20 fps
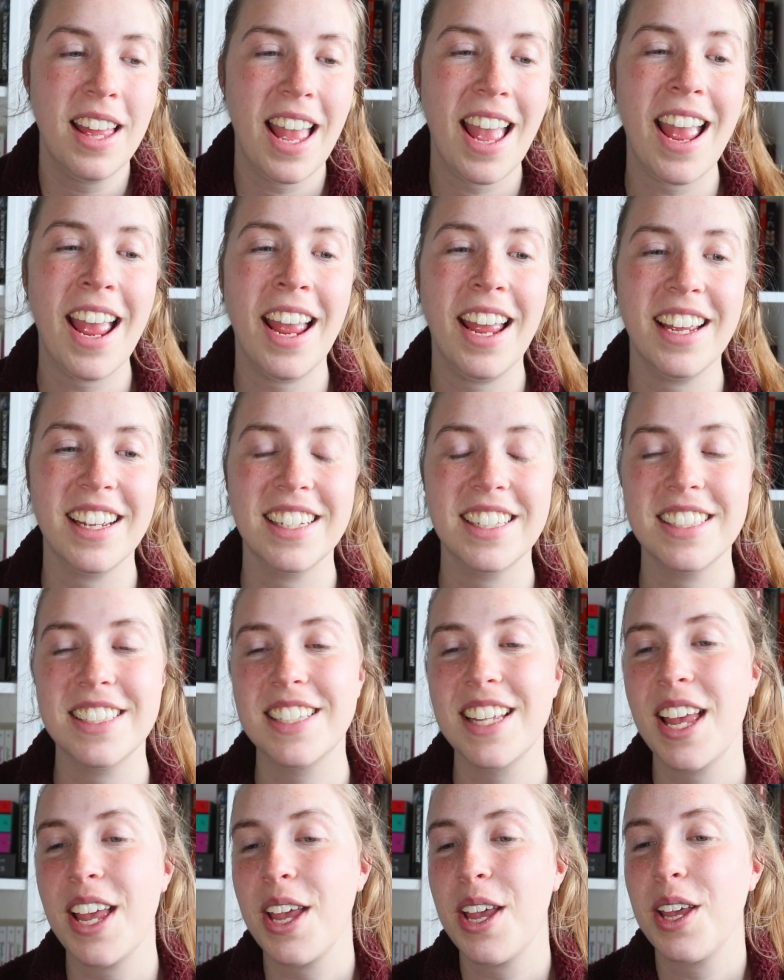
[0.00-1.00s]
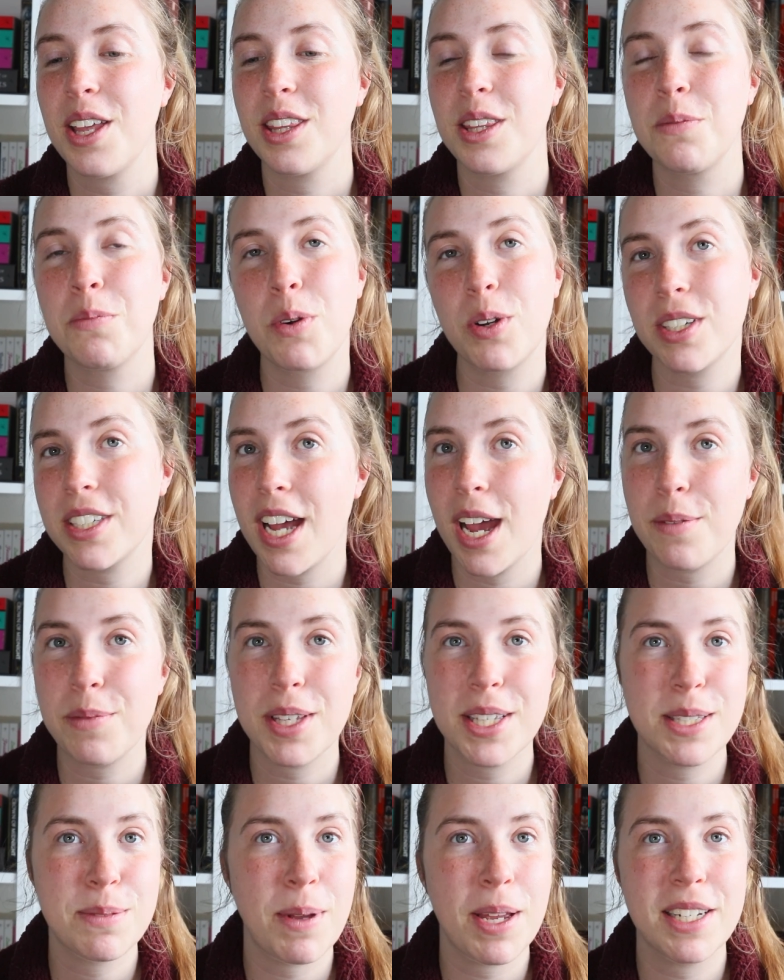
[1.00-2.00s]
And the more time
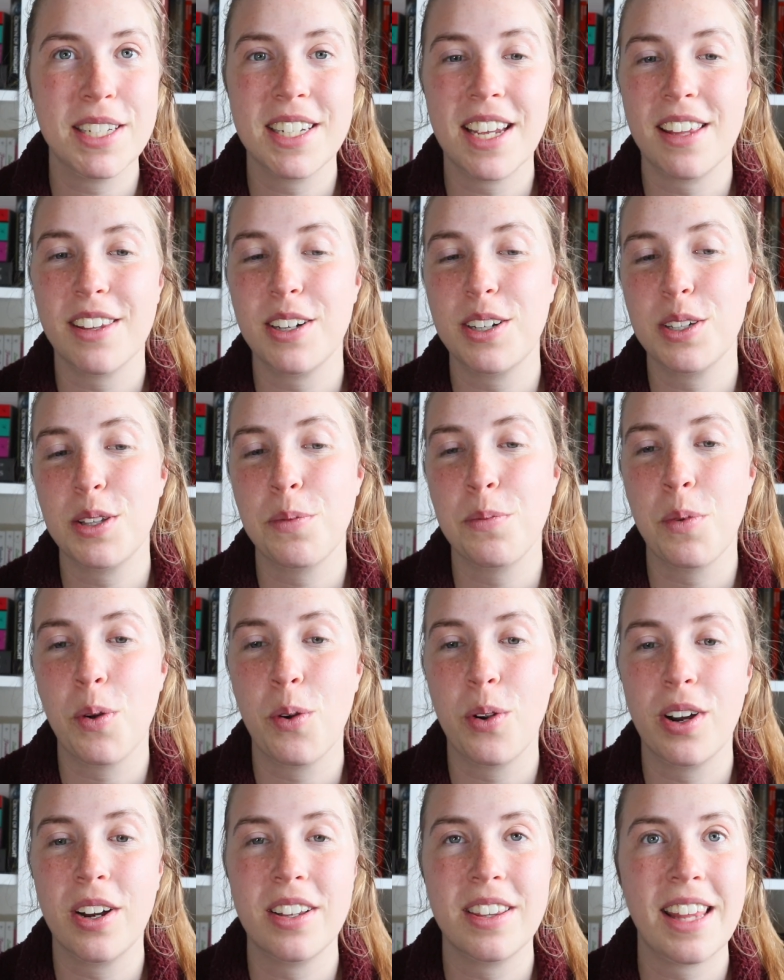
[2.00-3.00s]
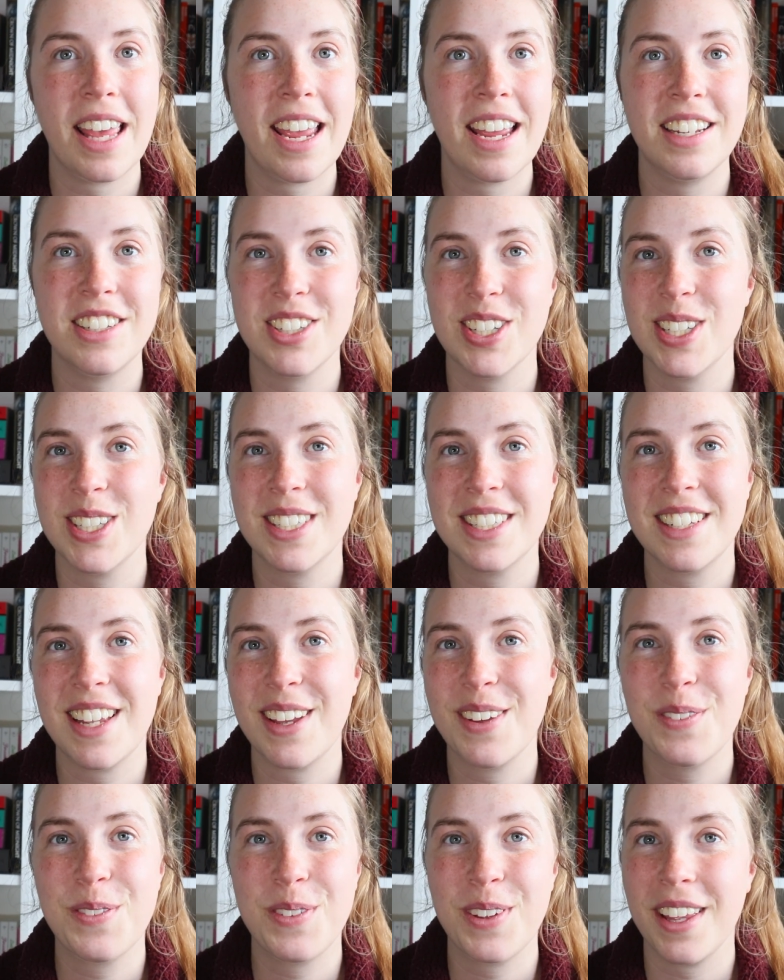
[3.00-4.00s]
they spend together, the more they just
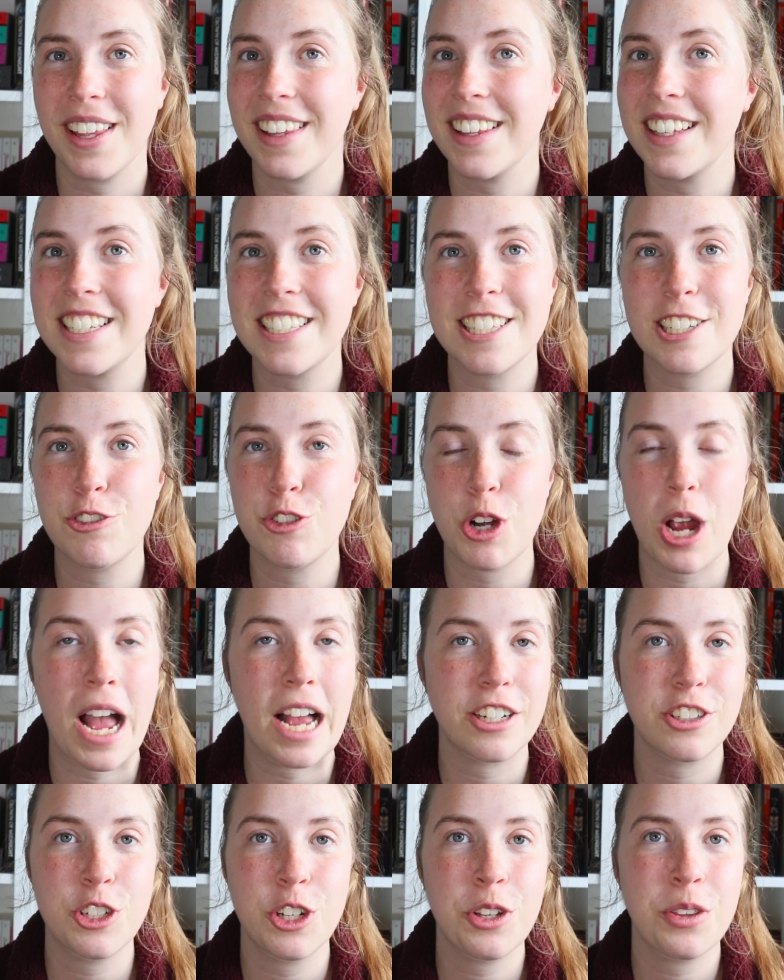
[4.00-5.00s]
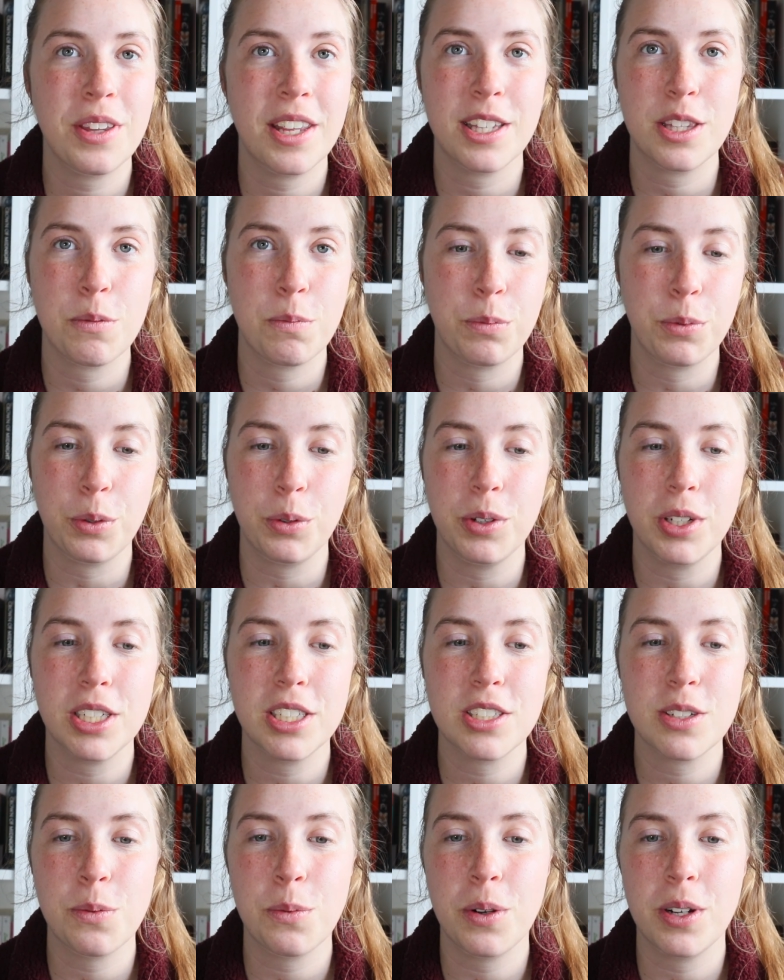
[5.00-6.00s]
feel this attraction that's brewing
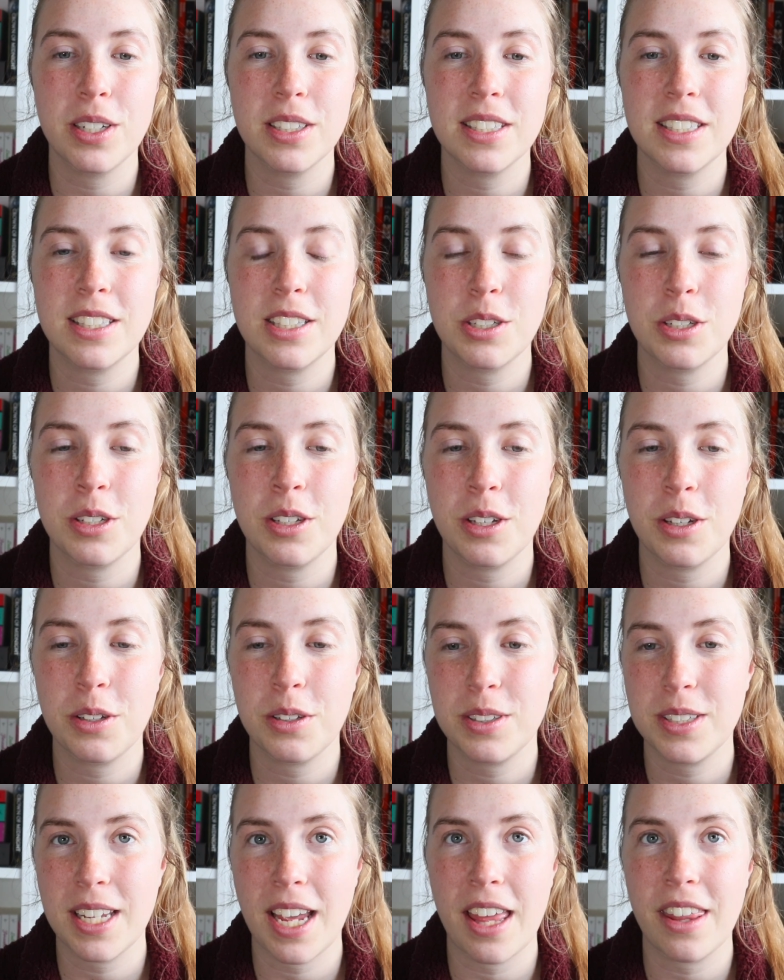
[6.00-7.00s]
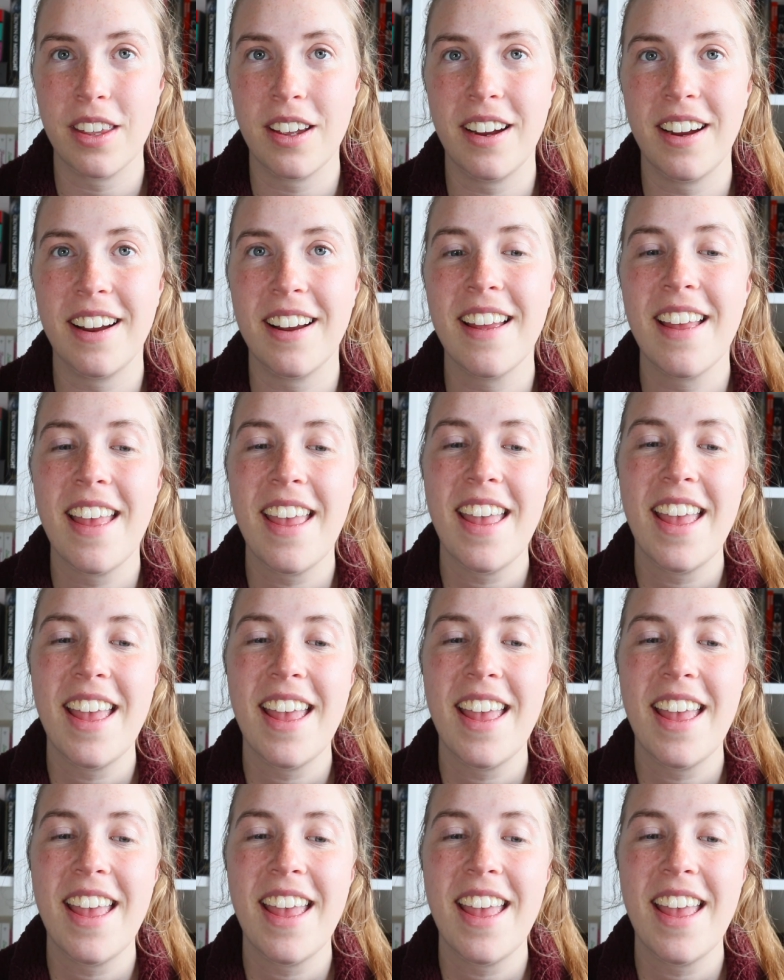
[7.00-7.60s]
towards together.